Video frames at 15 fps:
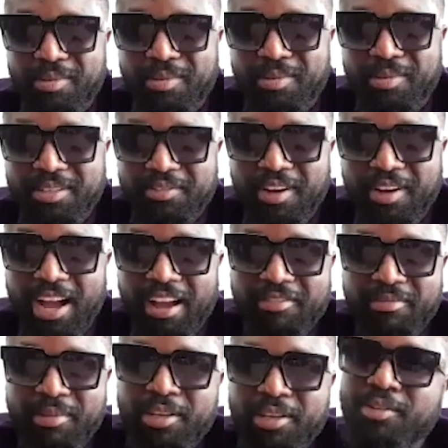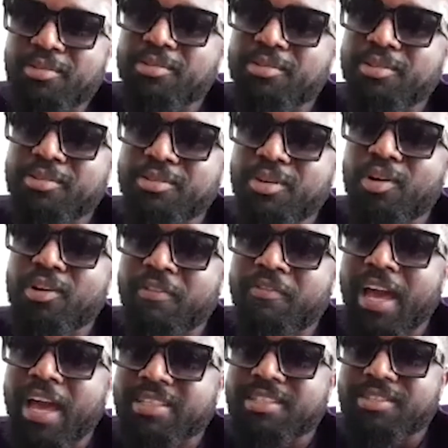for having me. You know your
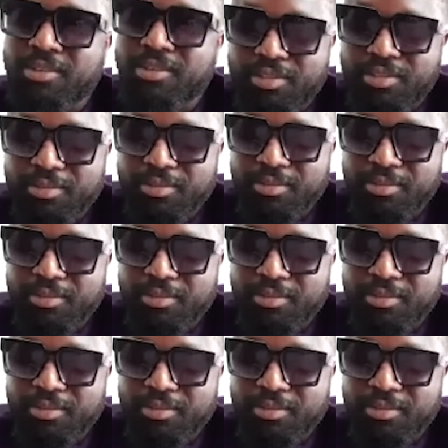facts, don't you?